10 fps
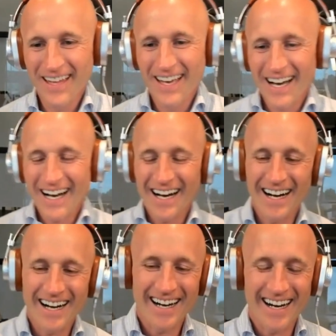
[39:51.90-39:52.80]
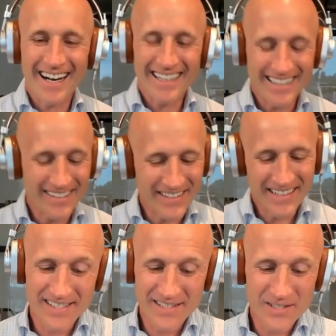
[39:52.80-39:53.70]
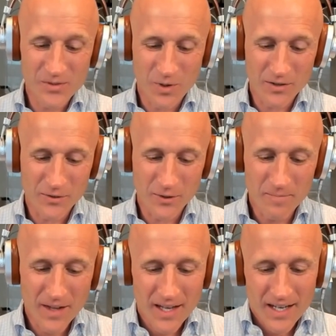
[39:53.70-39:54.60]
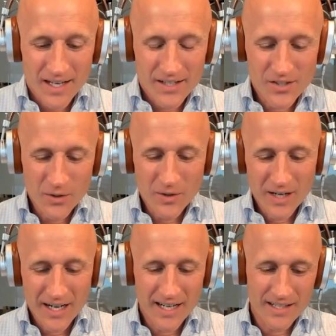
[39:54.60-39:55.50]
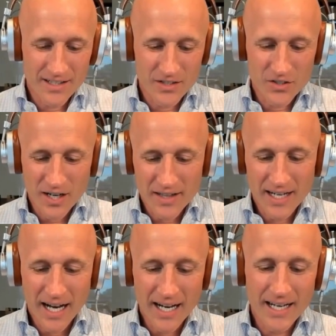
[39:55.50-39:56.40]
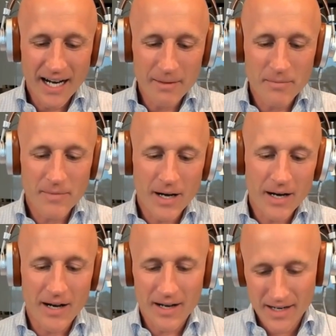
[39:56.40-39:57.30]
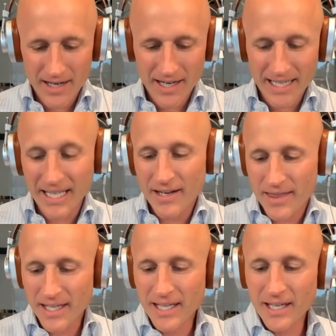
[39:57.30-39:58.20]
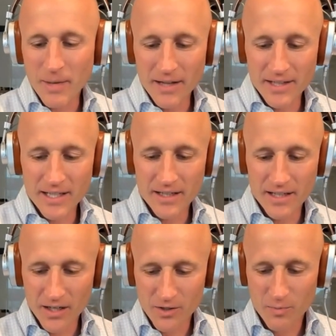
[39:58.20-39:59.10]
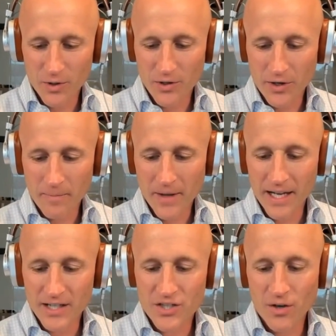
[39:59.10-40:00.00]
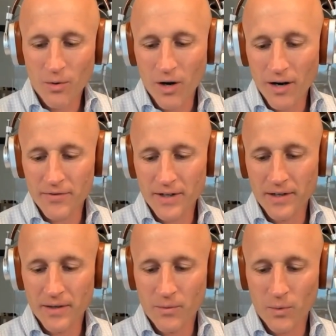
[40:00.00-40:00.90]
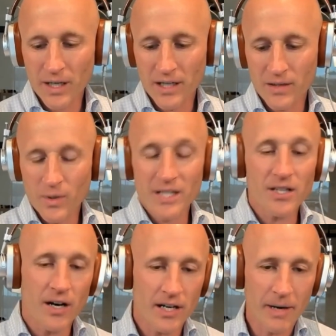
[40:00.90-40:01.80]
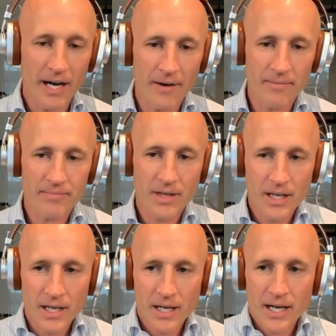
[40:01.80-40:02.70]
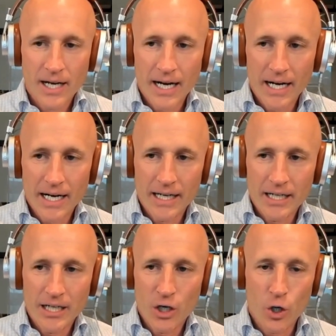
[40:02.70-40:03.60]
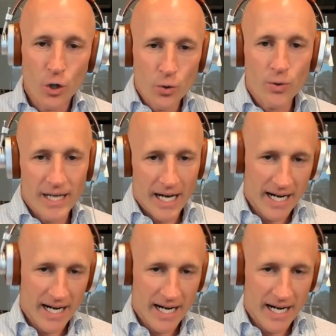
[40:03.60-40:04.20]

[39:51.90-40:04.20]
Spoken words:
I love it. This is wonderful. So Jonathan, I'm again, thinking about the entrepreneur, and so often we talk about who, not